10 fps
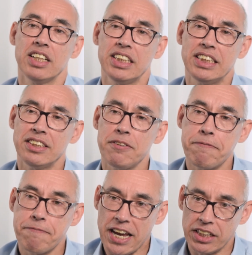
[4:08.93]
This is
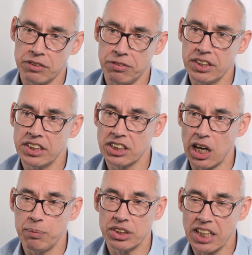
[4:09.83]
effectively the
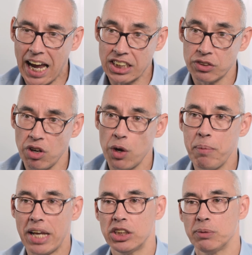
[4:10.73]
same as cash flow
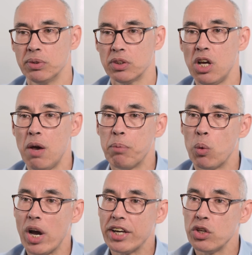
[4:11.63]
management, but
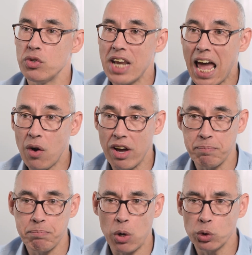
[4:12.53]
where you now
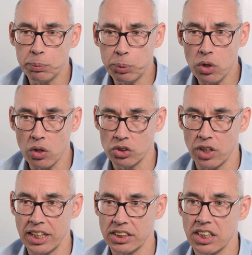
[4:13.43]
have multiple
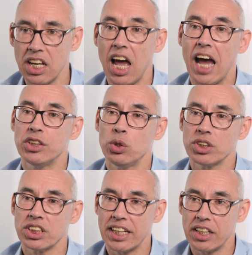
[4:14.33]
contracts and you
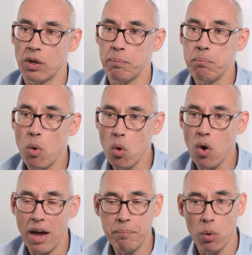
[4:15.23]
are taking on
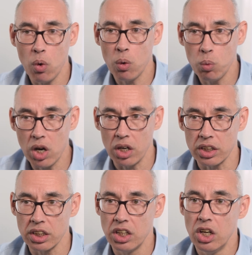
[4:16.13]
more and more work.